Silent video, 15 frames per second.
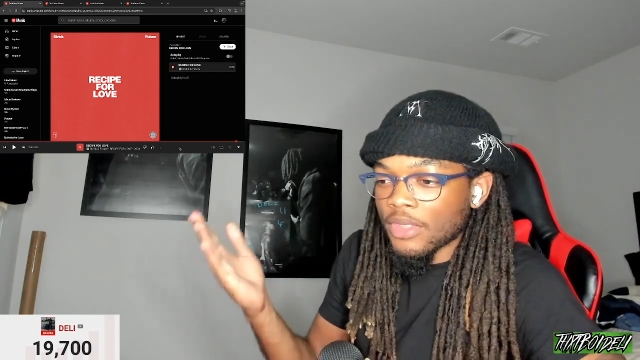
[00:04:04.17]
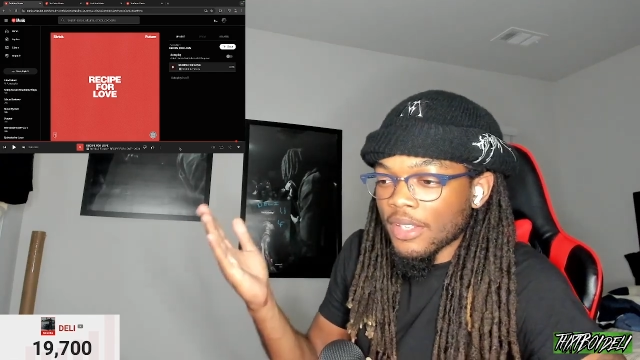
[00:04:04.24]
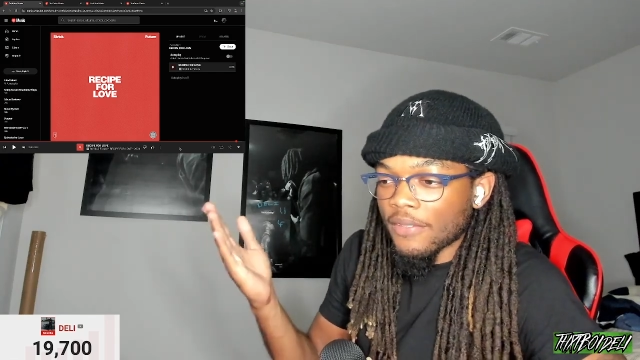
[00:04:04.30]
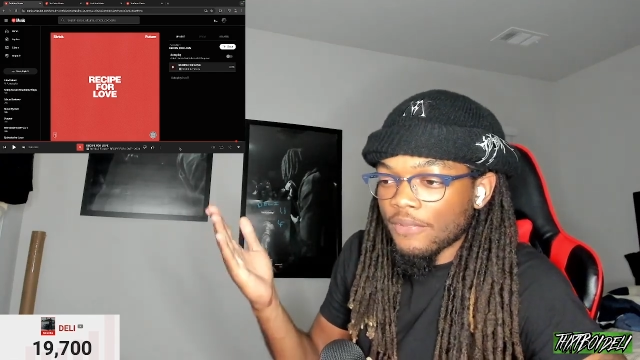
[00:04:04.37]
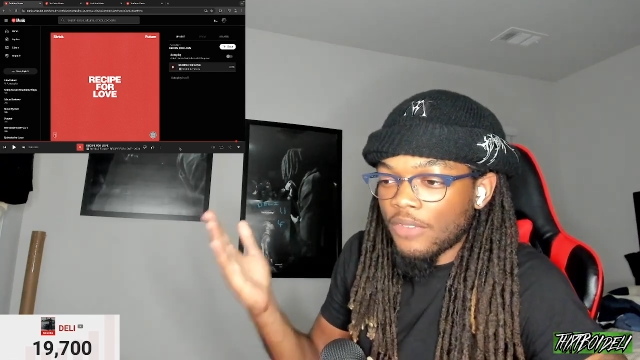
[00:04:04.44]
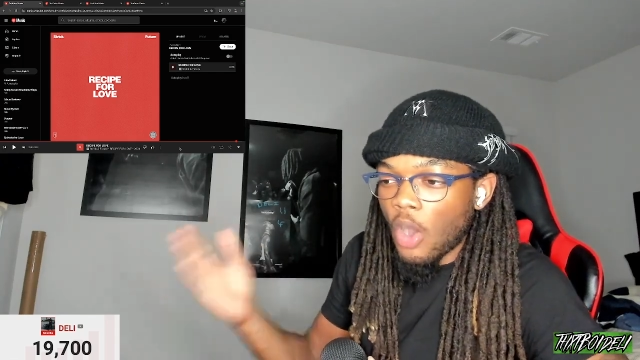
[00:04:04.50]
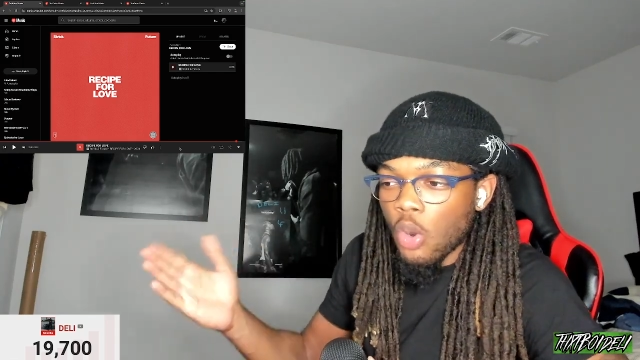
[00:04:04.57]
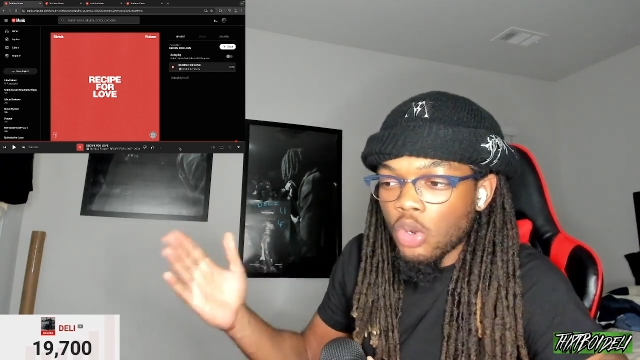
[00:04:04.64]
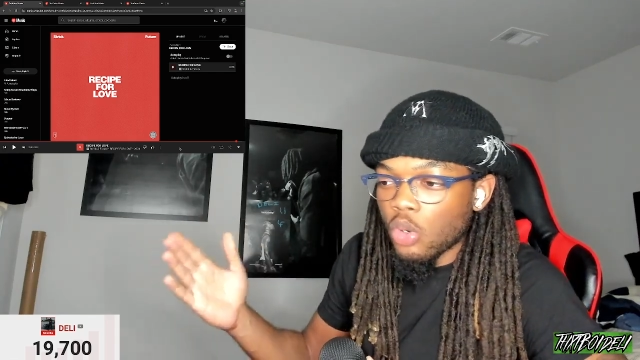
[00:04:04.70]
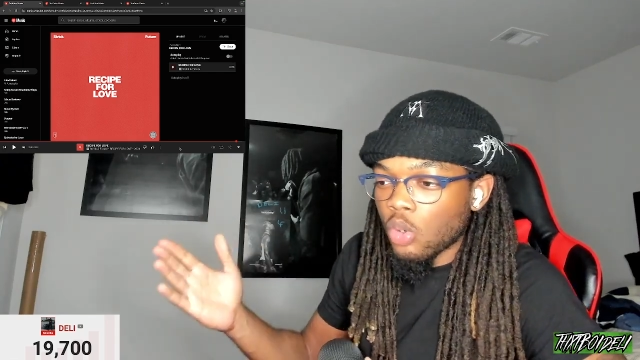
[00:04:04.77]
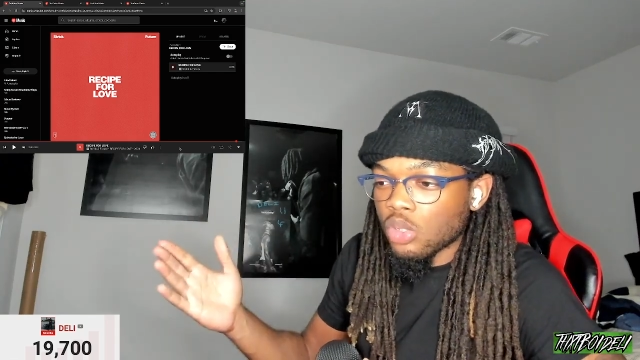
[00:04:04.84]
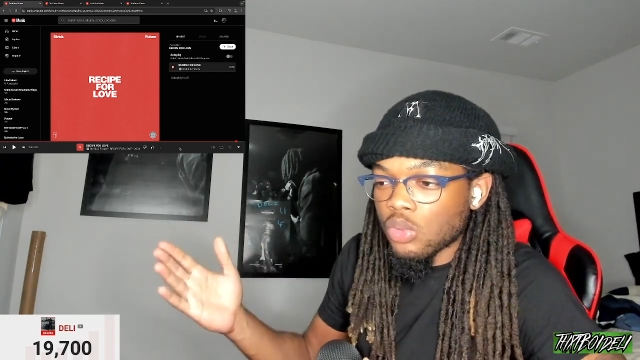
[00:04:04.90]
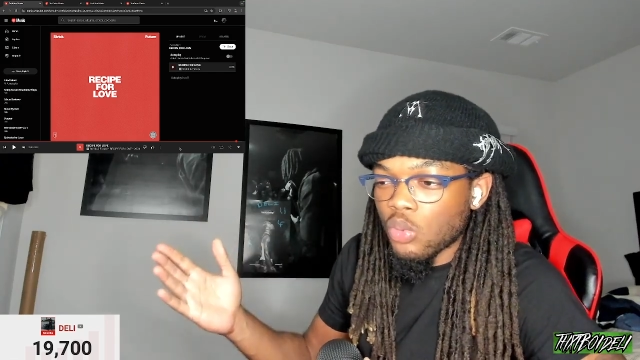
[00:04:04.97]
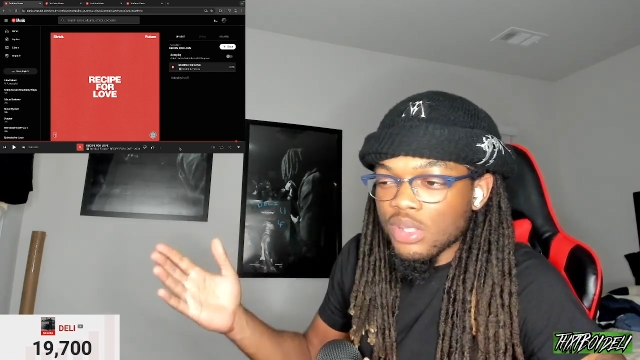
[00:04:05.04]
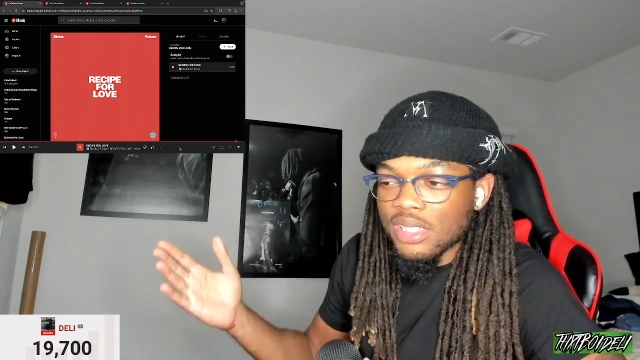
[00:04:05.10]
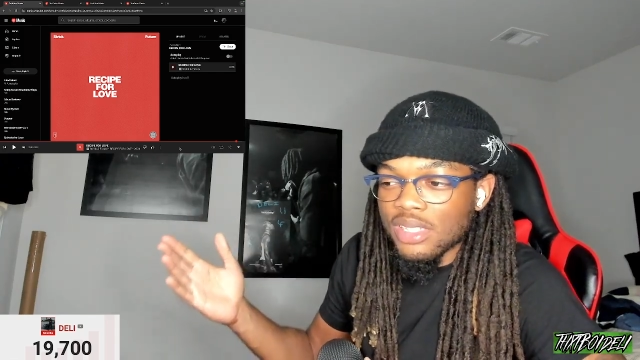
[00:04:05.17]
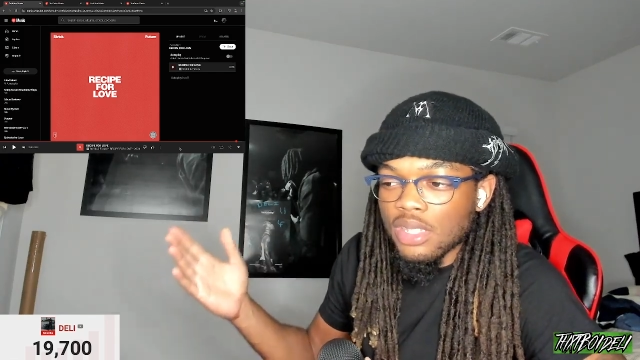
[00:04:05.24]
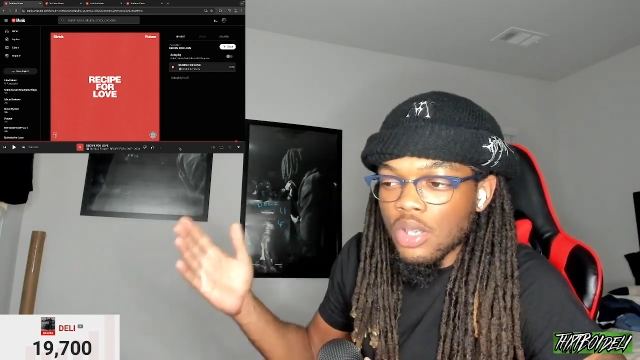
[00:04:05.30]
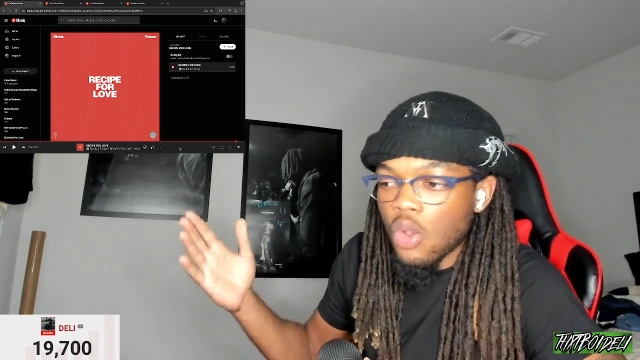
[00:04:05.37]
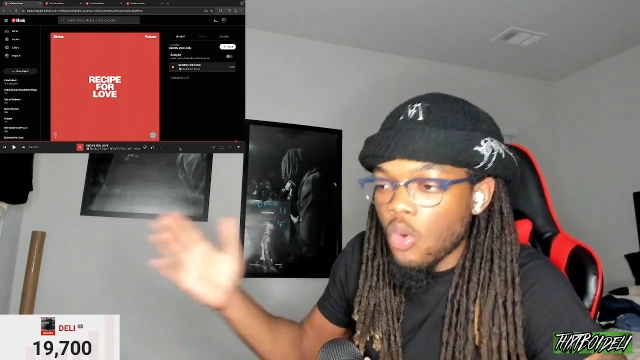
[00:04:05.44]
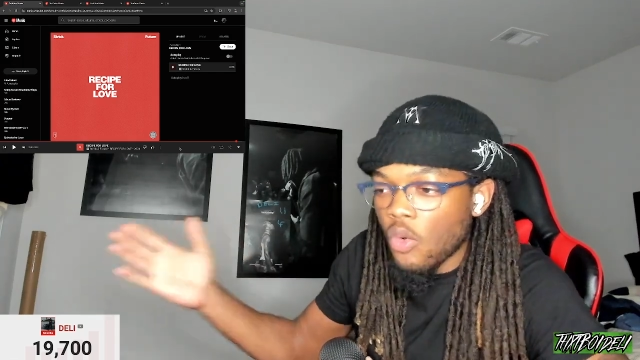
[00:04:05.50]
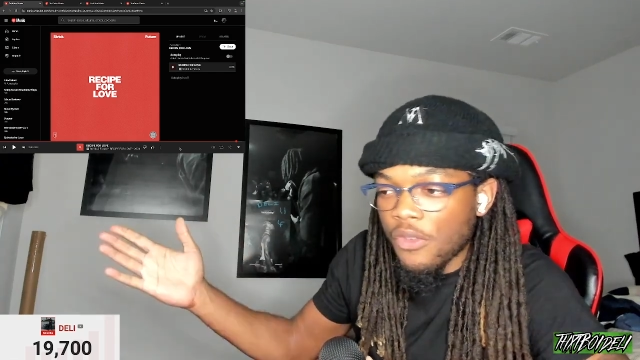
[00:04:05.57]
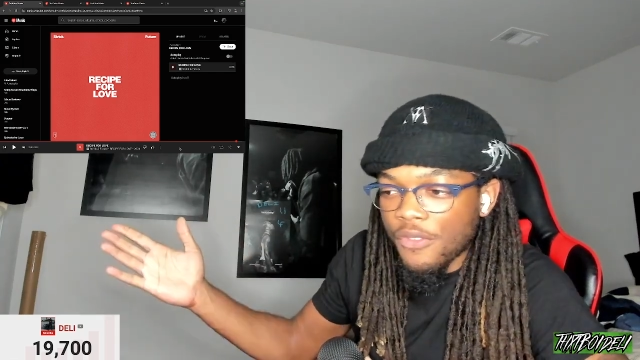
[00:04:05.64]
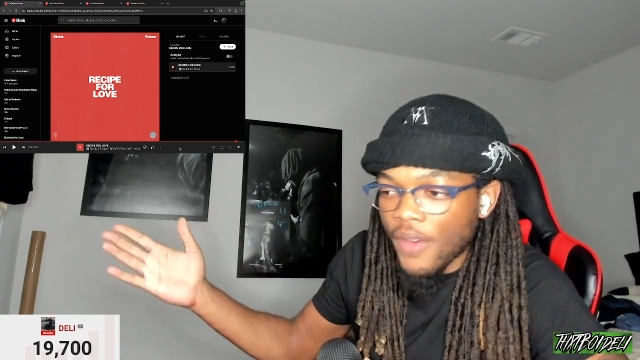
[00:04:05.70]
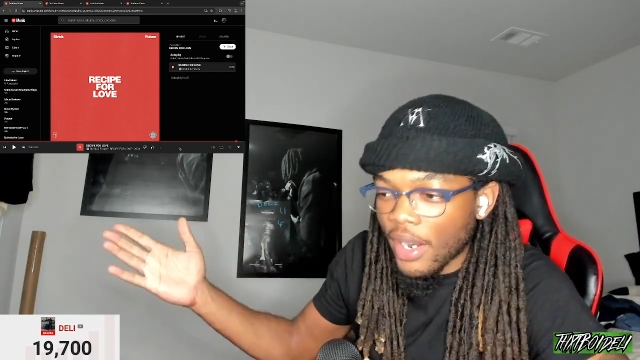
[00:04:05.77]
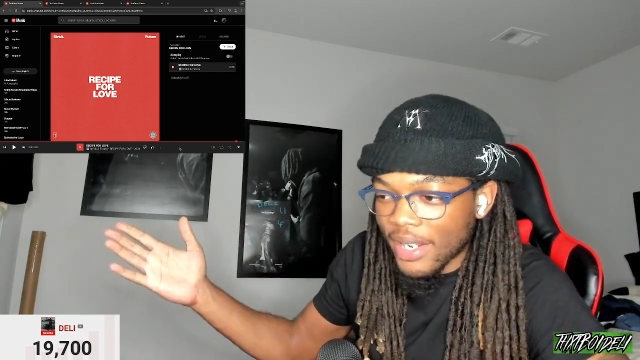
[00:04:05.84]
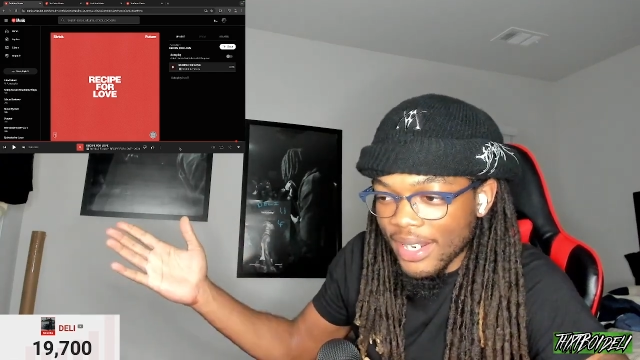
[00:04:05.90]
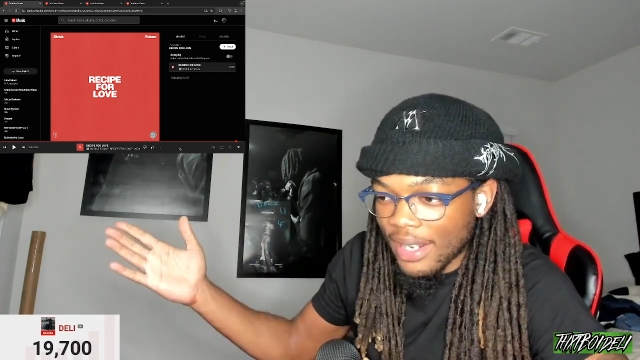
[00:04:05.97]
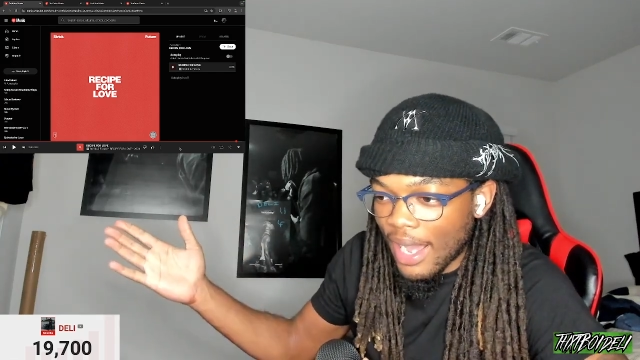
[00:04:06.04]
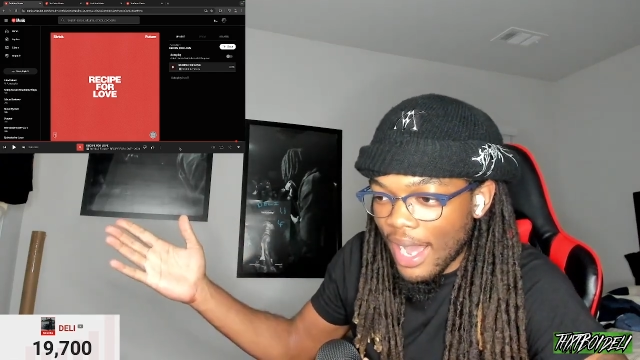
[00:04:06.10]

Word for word: vocals was too fucking